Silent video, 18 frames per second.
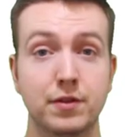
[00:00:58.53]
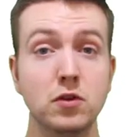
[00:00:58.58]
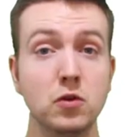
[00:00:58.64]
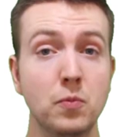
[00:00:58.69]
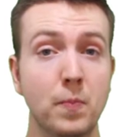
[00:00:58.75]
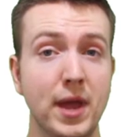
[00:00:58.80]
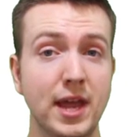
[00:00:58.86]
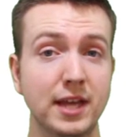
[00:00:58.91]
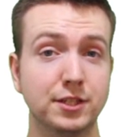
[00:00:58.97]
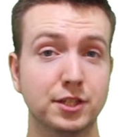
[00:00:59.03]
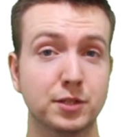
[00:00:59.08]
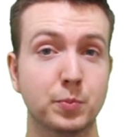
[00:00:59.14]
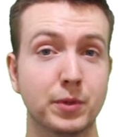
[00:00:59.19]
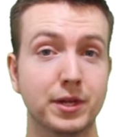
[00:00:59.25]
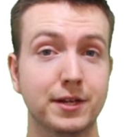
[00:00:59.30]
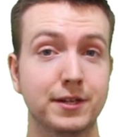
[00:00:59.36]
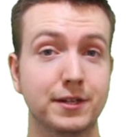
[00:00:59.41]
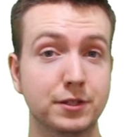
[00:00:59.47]
The new page is
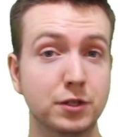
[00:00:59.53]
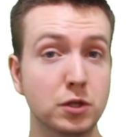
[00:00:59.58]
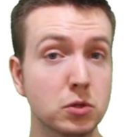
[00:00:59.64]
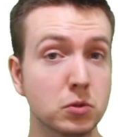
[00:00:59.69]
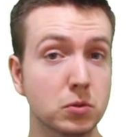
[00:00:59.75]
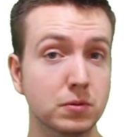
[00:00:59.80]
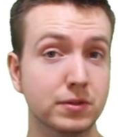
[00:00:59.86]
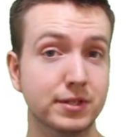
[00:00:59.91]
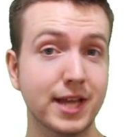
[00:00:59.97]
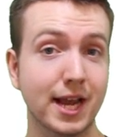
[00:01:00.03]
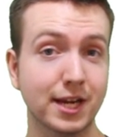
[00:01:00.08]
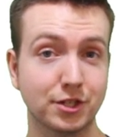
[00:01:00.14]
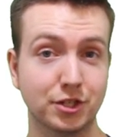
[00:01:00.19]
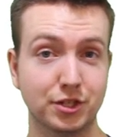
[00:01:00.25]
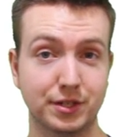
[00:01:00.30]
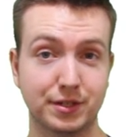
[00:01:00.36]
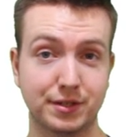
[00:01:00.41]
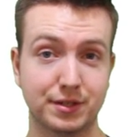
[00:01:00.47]
split into two
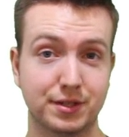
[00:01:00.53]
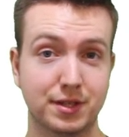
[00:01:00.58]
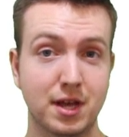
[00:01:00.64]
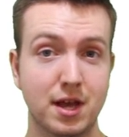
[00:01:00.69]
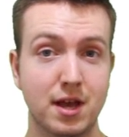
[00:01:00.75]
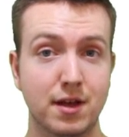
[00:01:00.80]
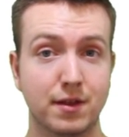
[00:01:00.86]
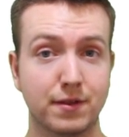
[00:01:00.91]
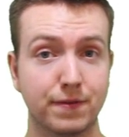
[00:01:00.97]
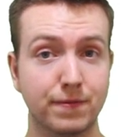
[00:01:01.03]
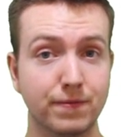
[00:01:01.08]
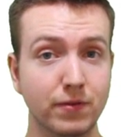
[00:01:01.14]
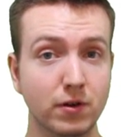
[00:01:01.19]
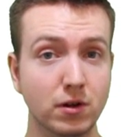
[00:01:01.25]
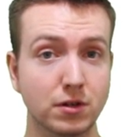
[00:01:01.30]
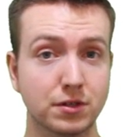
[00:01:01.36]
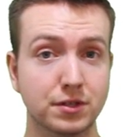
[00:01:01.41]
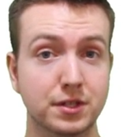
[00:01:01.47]
sections. The
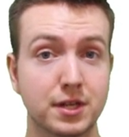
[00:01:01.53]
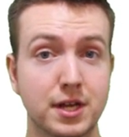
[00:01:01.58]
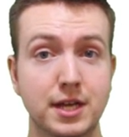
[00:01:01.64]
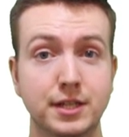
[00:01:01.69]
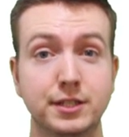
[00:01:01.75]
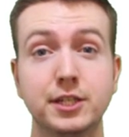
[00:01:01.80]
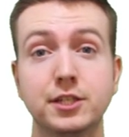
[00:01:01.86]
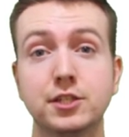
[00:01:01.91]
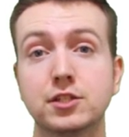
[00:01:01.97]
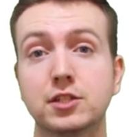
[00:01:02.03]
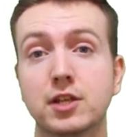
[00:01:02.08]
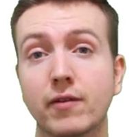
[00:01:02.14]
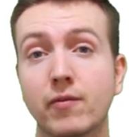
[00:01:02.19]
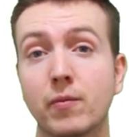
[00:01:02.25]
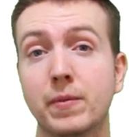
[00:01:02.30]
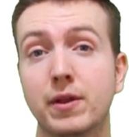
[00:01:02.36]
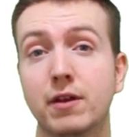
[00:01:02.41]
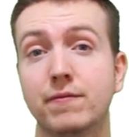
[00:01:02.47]
first teaches
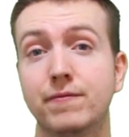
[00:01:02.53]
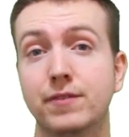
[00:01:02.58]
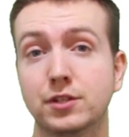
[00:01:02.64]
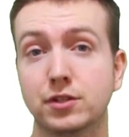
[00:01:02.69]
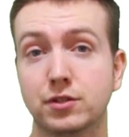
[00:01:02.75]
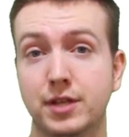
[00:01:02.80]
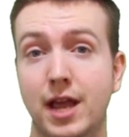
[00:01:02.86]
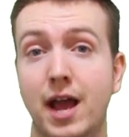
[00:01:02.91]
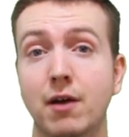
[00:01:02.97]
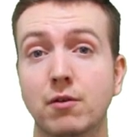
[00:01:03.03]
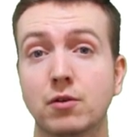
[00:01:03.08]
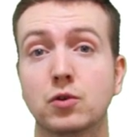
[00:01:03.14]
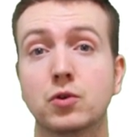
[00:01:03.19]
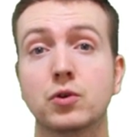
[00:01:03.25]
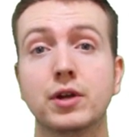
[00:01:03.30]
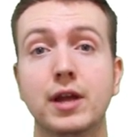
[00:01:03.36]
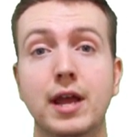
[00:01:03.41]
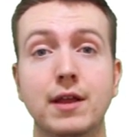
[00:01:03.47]
government officials how to
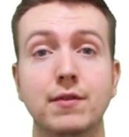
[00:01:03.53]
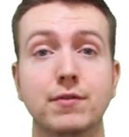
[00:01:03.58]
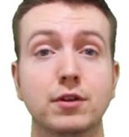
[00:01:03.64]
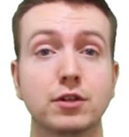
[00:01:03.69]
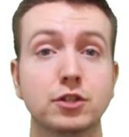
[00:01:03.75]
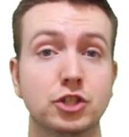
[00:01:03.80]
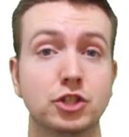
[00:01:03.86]
create their